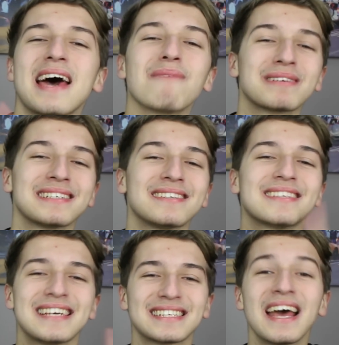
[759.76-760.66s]
that presented
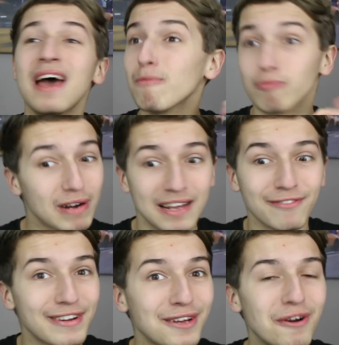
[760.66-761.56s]
this brilliant
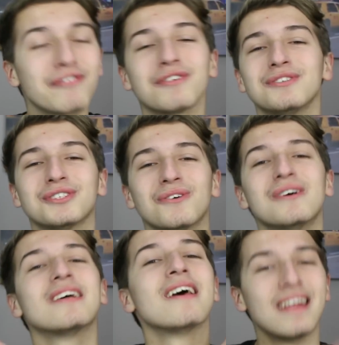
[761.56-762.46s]
video. If you
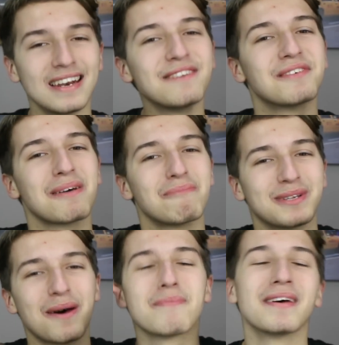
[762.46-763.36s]
enjoyed, leave a thumbs
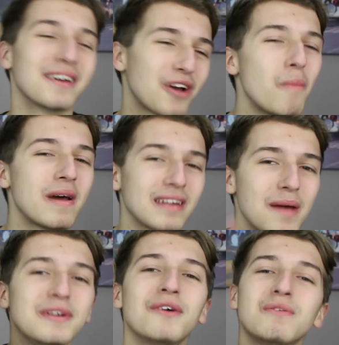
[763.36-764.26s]
up, comment,
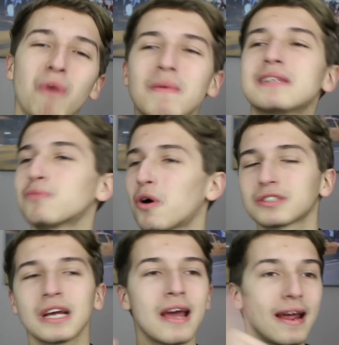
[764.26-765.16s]
let me know what you want me to
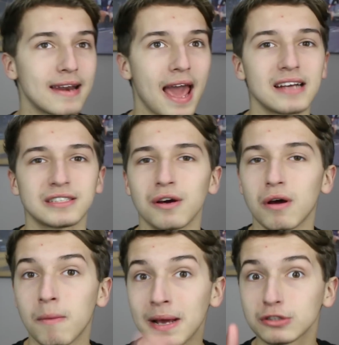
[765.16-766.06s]
watch next. You
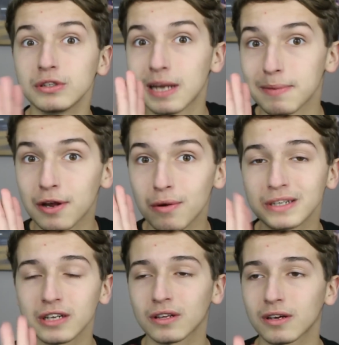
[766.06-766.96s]
know, make sure you let me know
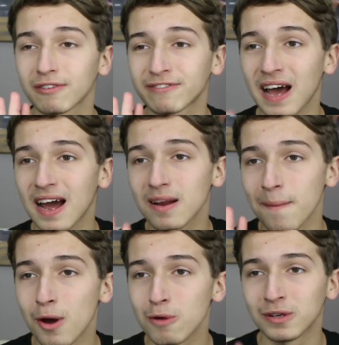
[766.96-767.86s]
which other
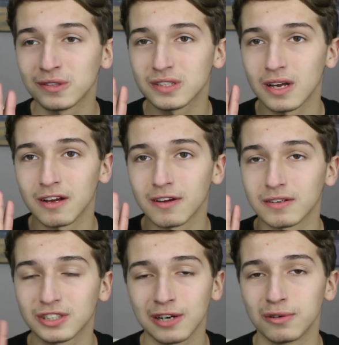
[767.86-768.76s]
fan moments, uh,
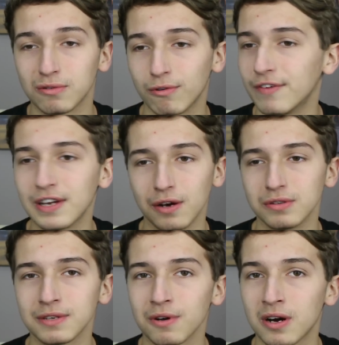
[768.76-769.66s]
channel,
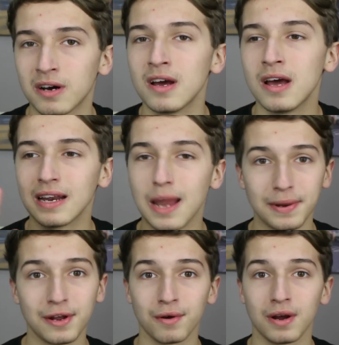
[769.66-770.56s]
videos there are. Let
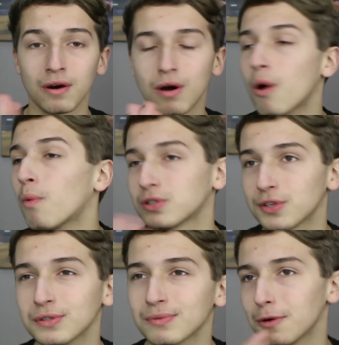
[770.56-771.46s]
me know and I'll, I'll watch
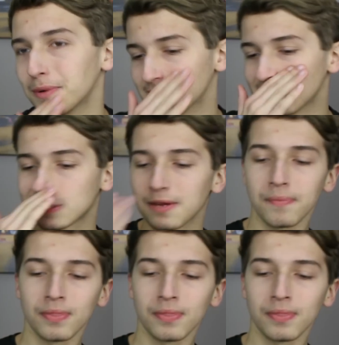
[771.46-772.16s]
those as well because this